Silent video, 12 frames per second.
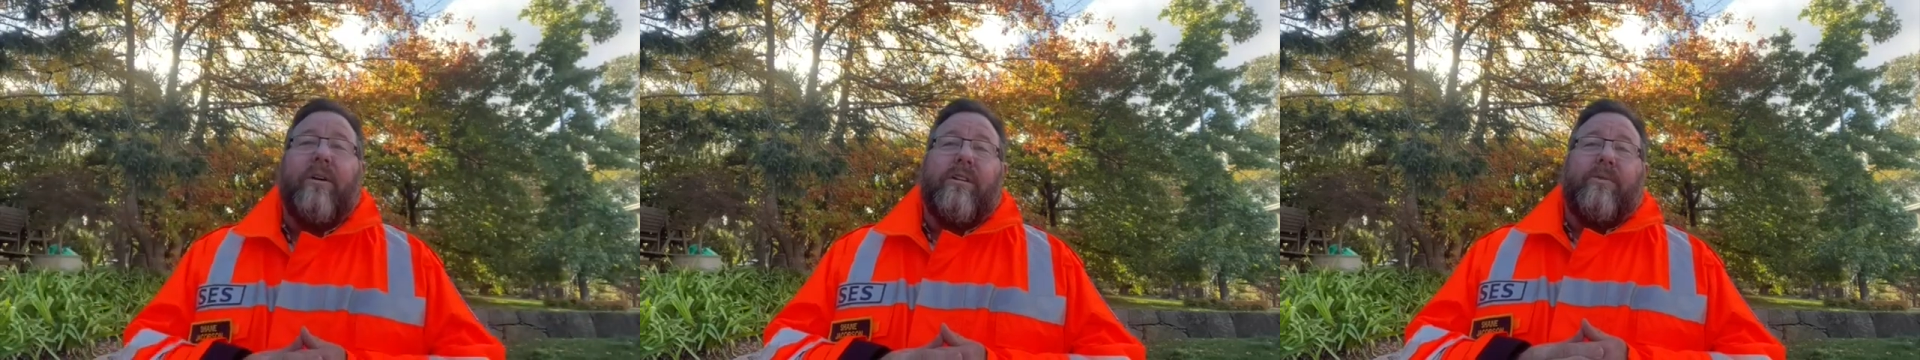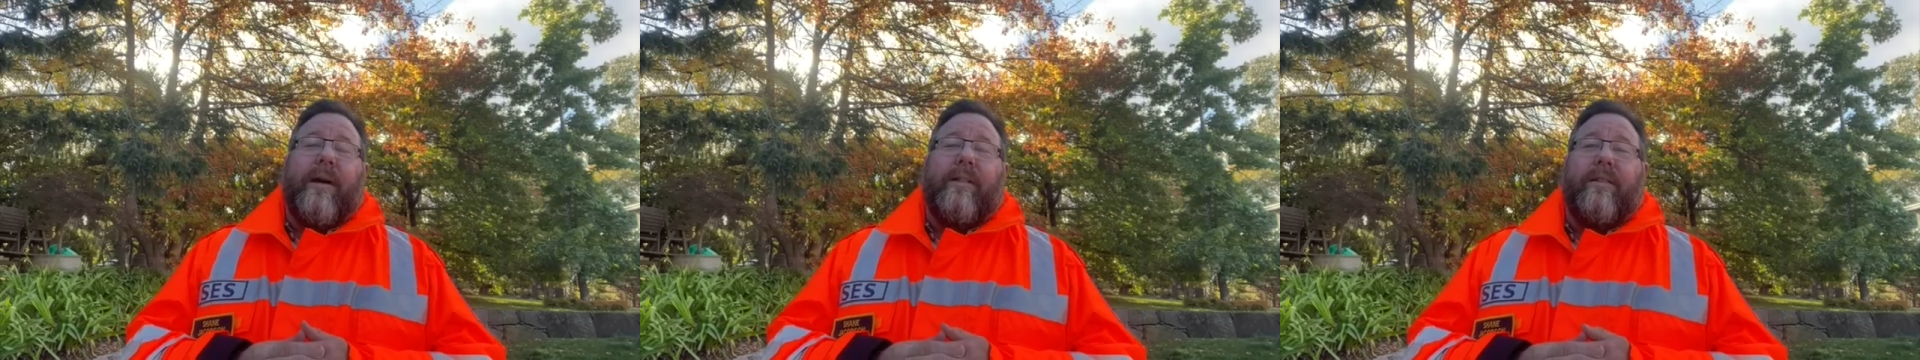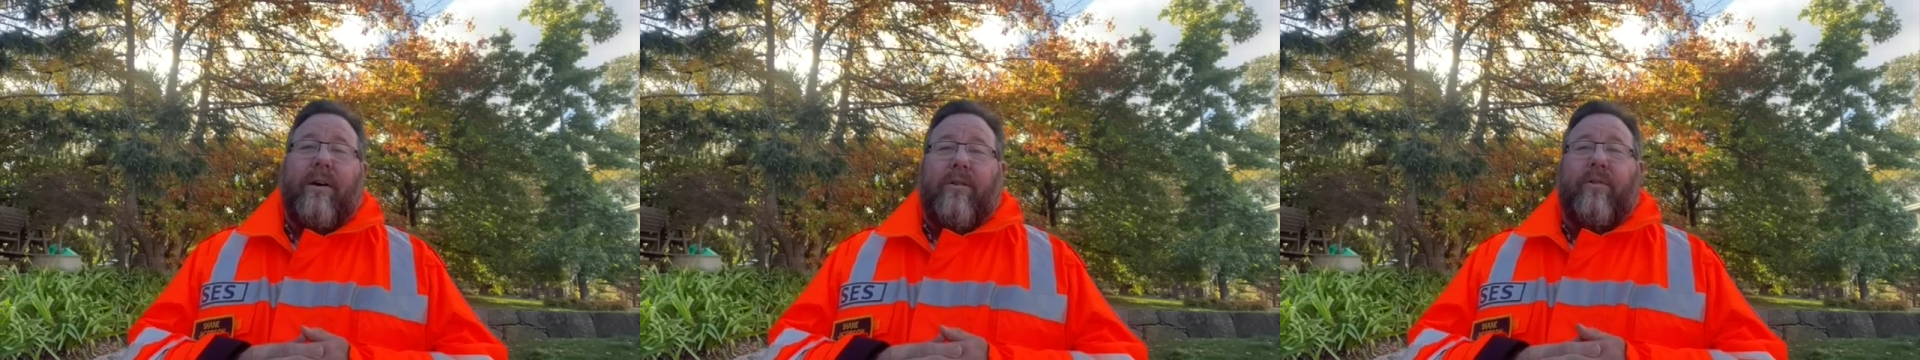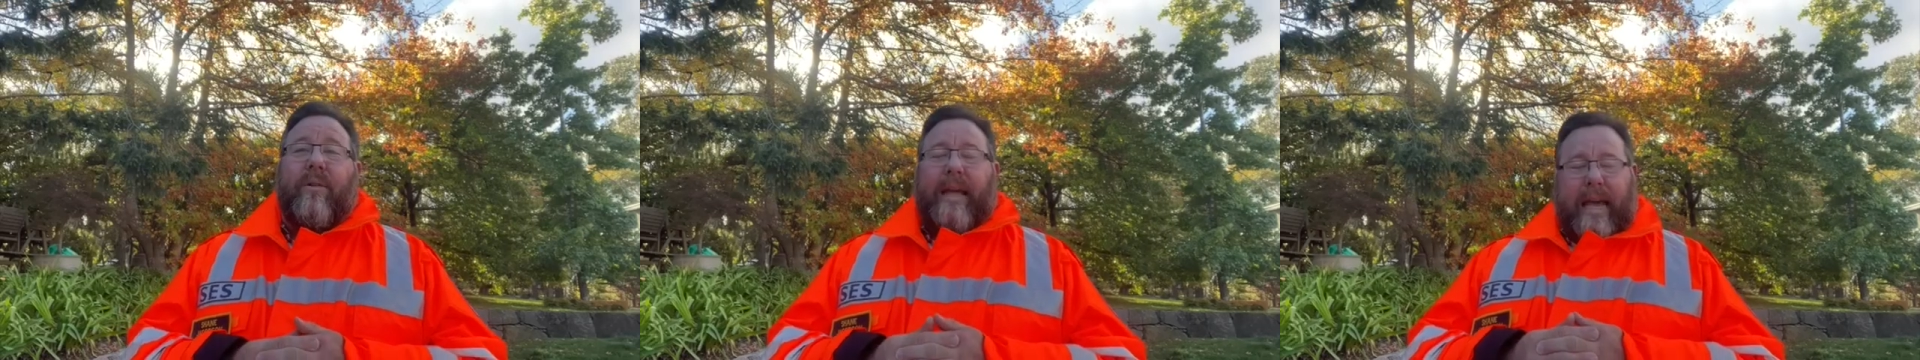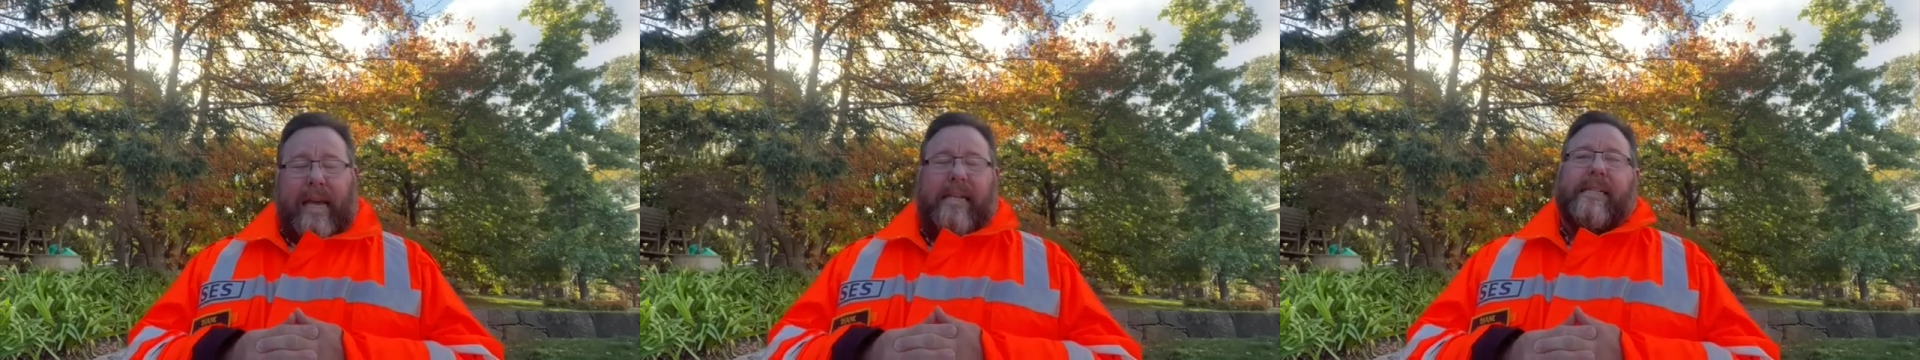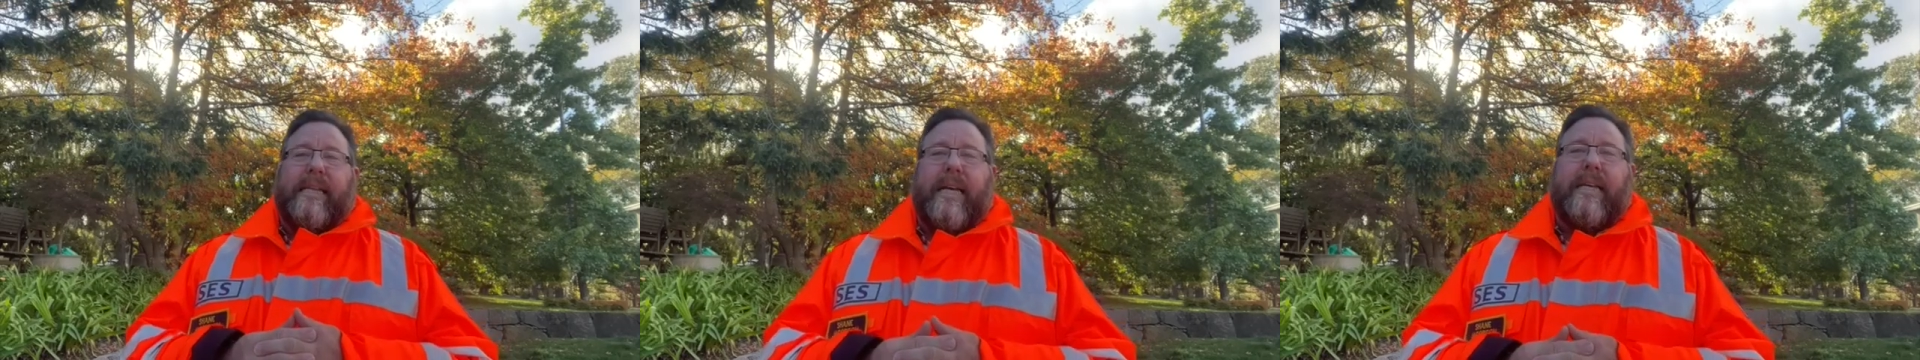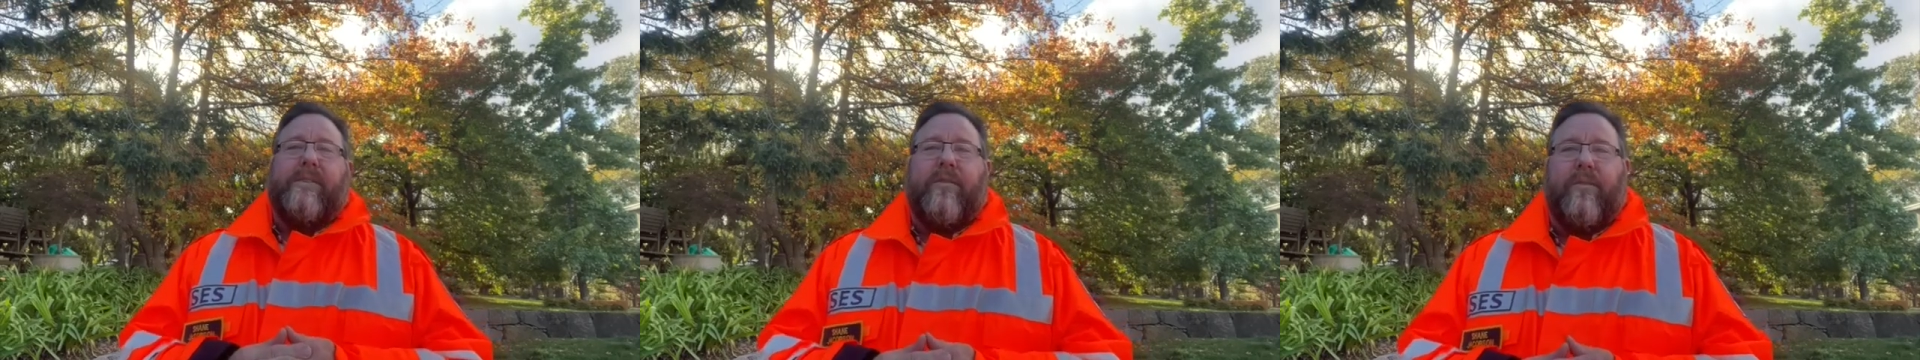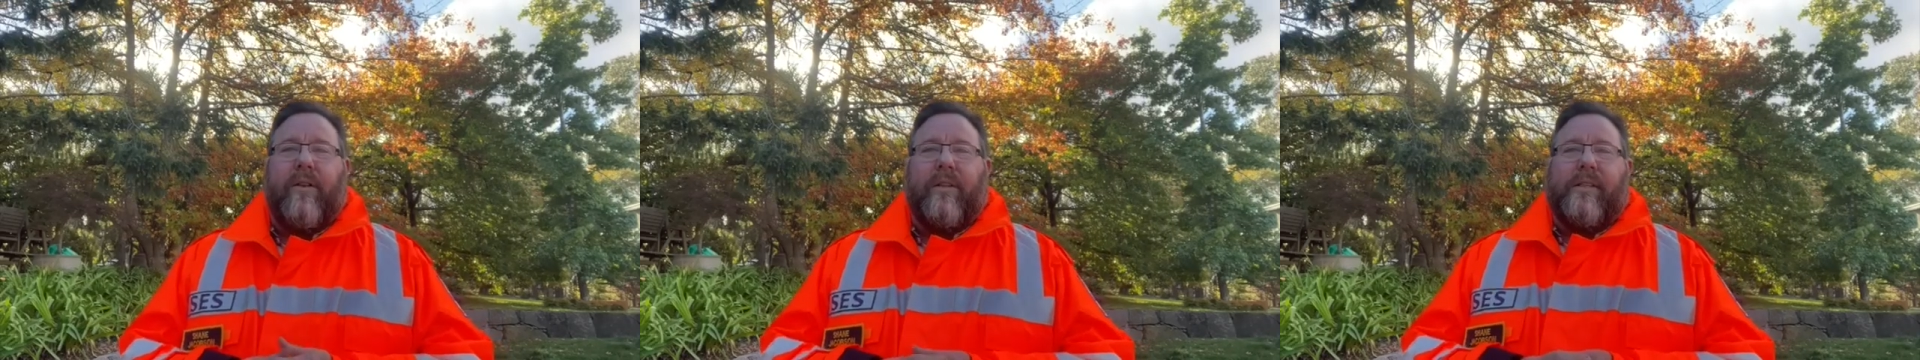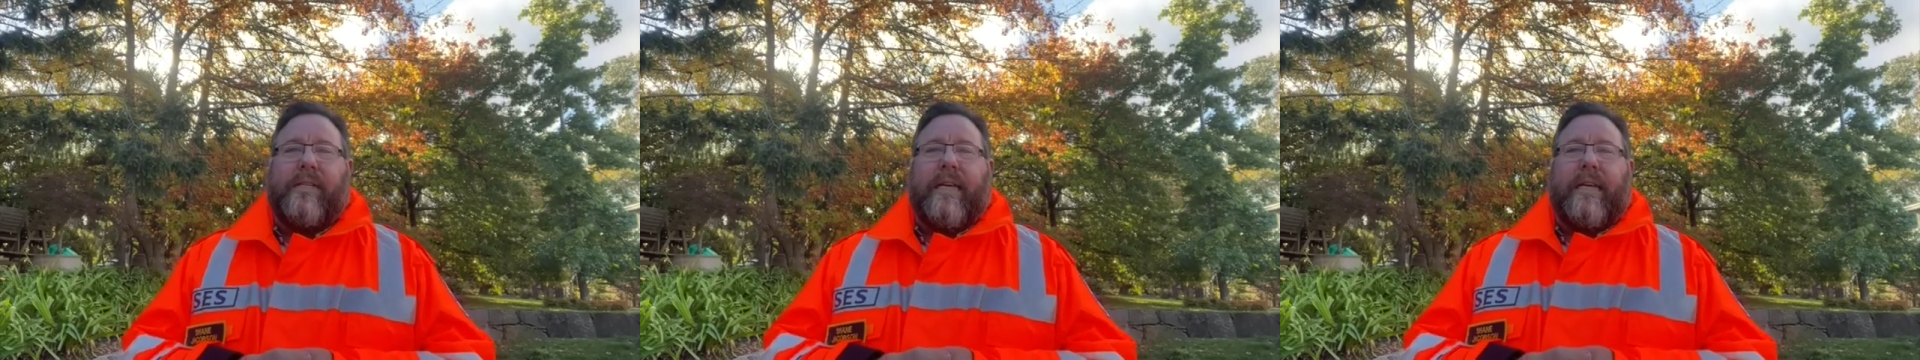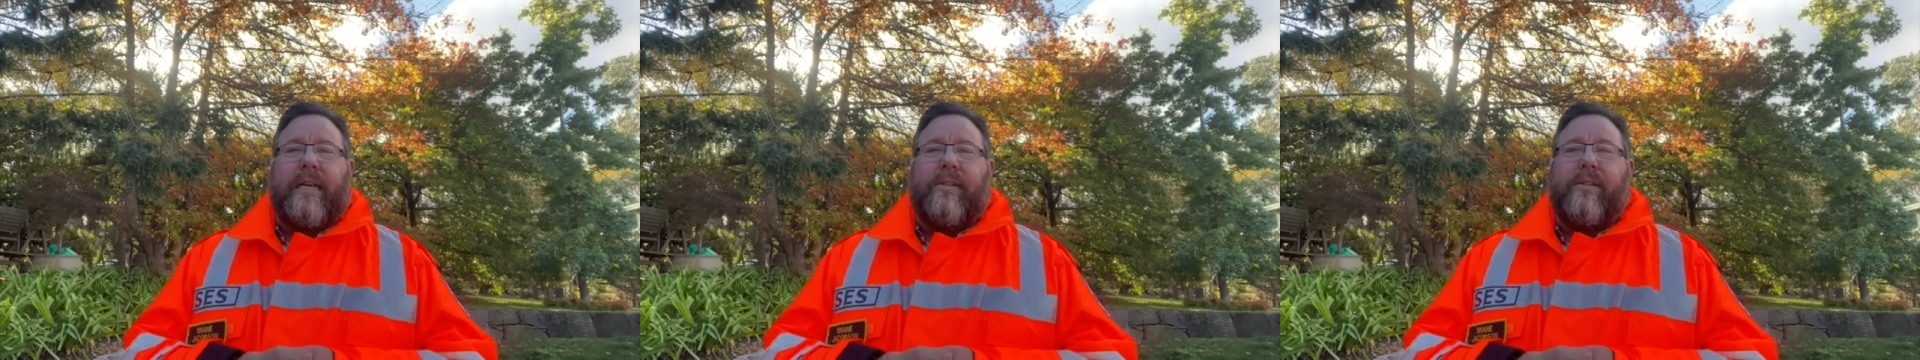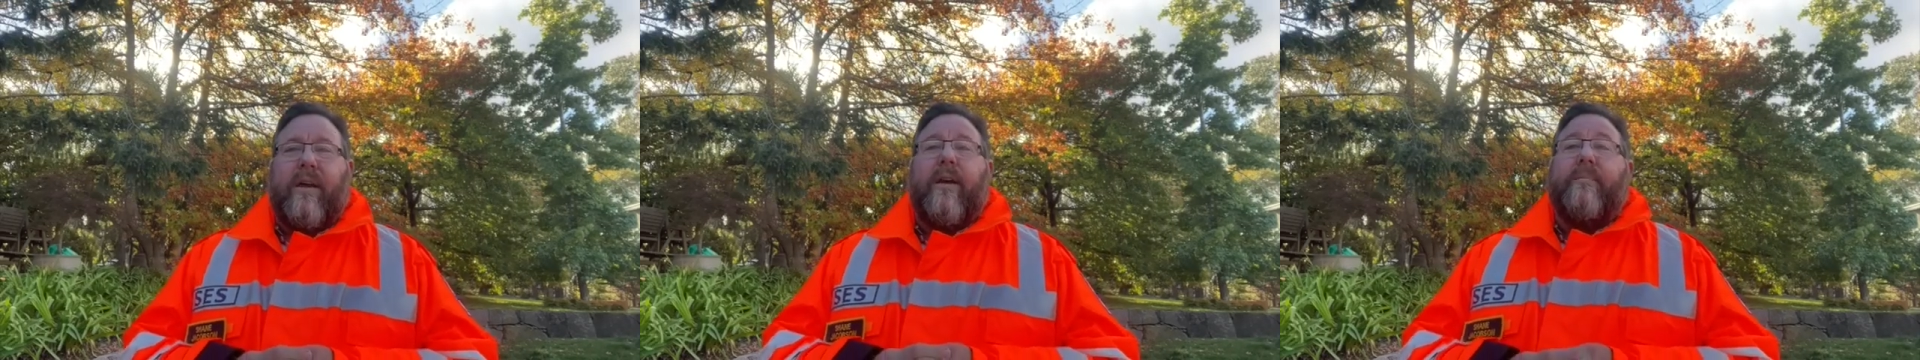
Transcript: to our local SES volunteers